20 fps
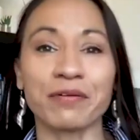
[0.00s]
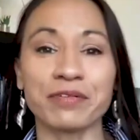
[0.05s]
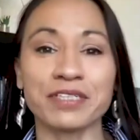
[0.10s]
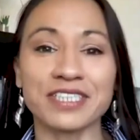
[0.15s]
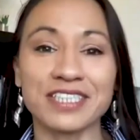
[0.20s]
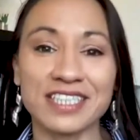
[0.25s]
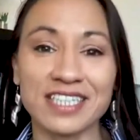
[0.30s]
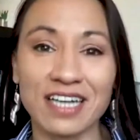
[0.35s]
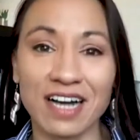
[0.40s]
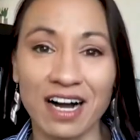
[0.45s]

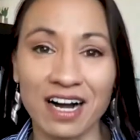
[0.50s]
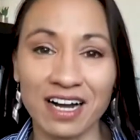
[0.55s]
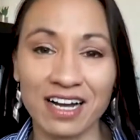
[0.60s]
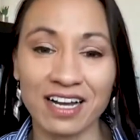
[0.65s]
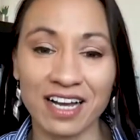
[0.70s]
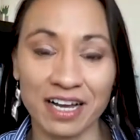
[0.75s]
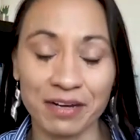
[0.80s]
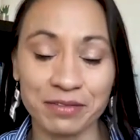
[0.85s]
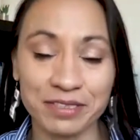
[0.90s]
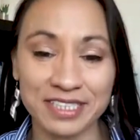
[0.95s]
was
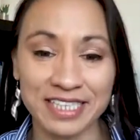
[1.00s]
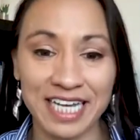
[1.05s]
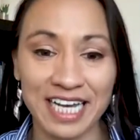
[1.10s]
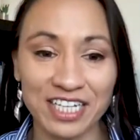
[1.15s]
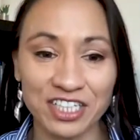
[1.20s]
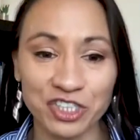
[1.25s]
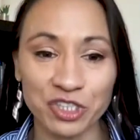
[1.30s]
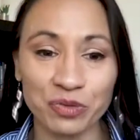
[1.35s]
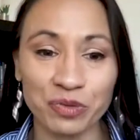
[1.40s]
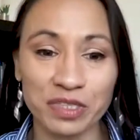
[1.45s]
young, I was
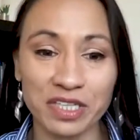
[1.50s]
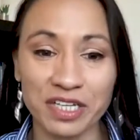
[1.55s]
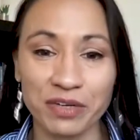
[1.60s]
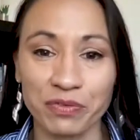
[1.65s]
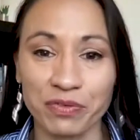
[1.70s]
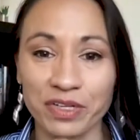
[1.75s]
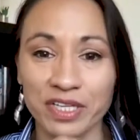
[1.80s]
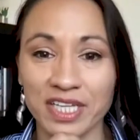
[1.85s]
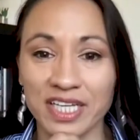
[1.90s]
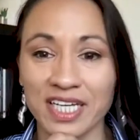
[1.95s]
actually
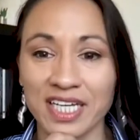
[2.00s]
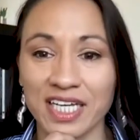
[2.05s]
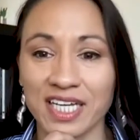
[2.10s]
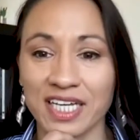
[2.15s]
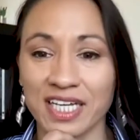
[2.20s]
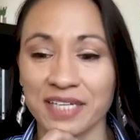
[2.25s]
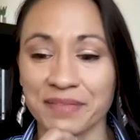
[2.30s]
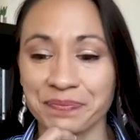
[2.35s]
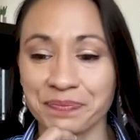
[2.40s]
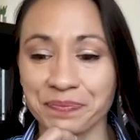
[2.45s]

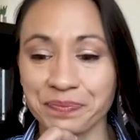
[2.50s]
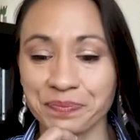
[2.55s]
really,